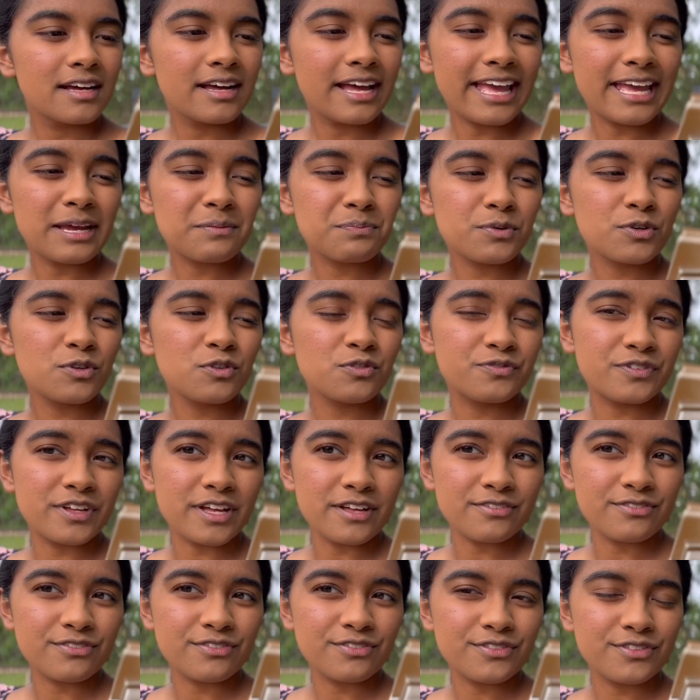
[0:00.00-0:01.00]
April
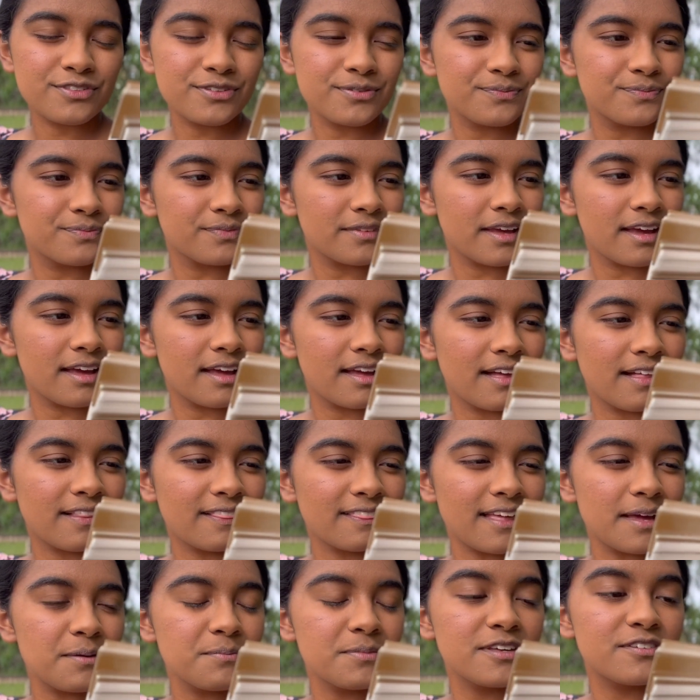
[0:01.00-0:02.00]
5th.
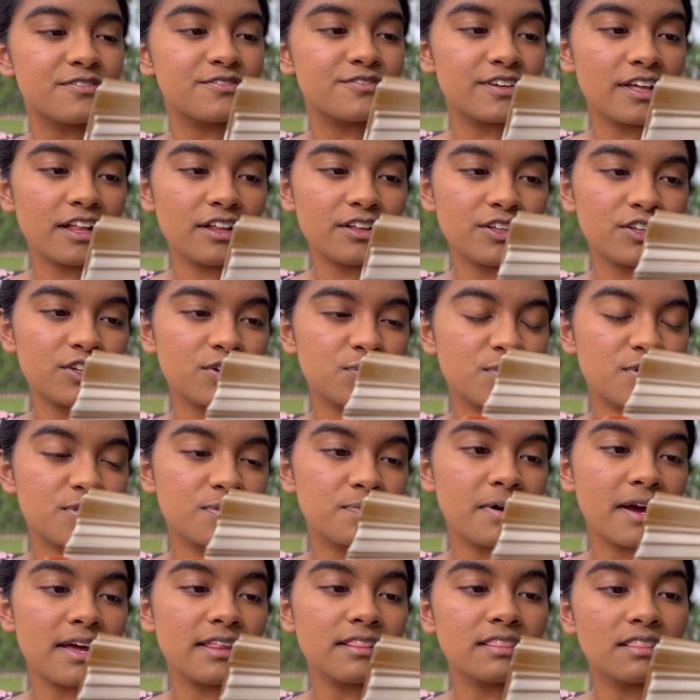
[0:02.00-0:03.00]
Let me fill you
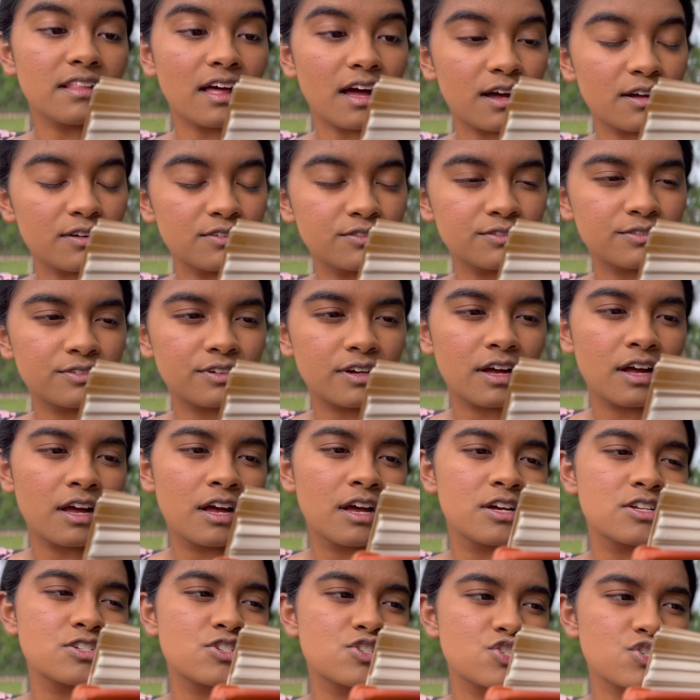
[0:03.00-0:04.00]
with my love,
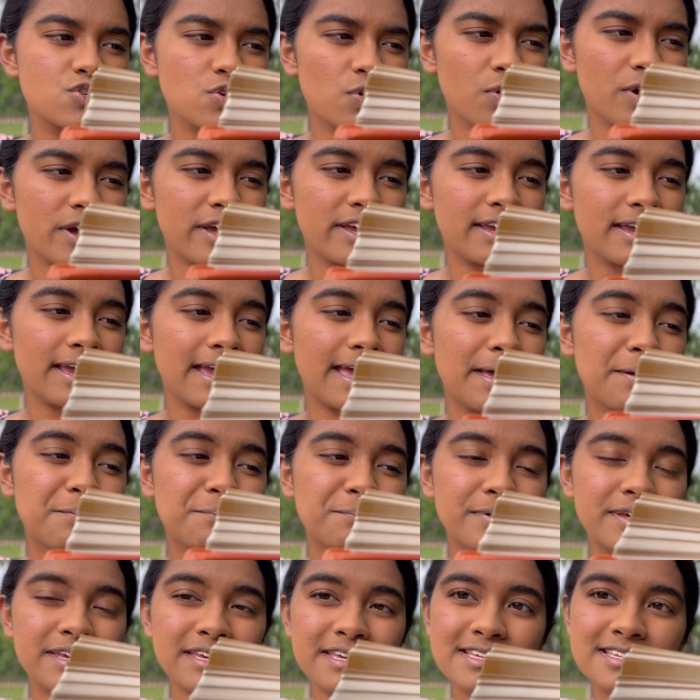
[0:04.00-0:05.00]
joy,
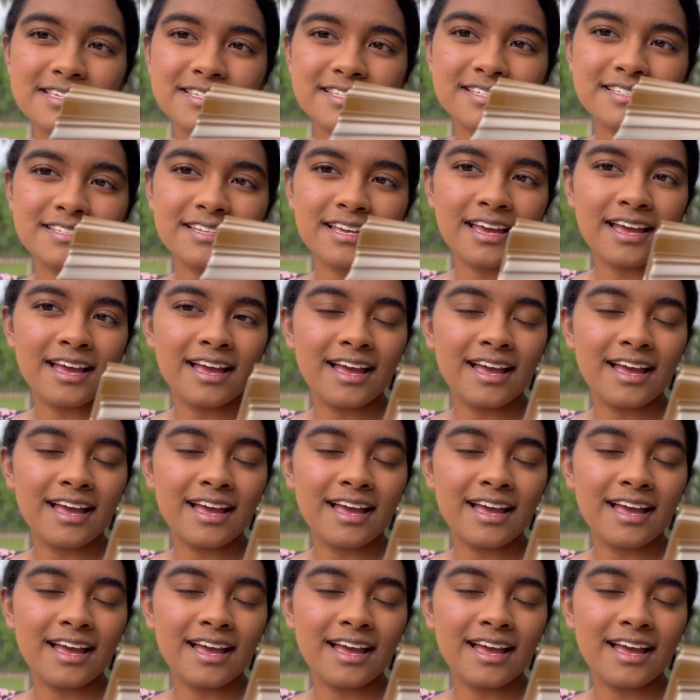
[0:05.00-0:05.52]
and peace.